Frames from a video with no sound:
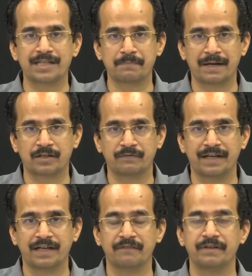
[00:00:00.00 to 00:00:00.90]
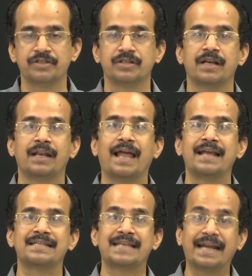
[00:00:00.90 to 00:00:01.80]
for creating the knowledge
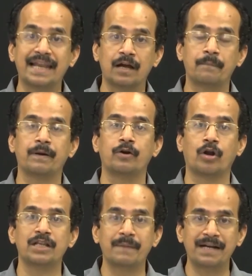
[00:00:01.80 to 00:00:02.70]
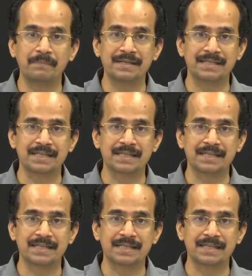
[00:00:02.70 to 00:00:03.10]
and for documenting the knowledge.